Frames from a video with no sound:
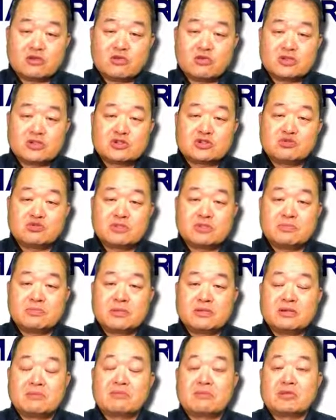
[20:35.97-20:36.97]
which would
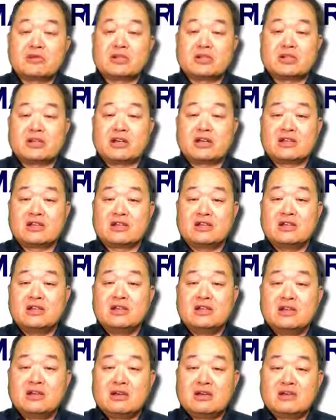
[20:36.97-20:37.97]
be a burden on
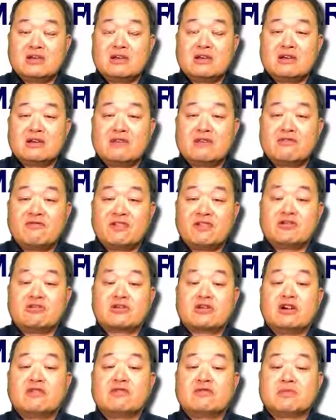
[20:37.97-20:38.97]
the federal
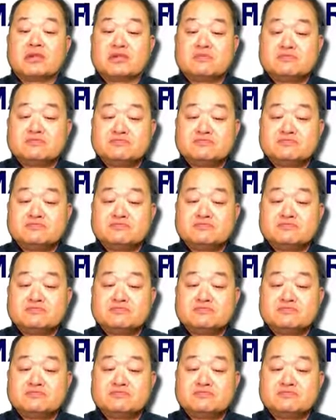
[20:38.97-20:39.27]
government.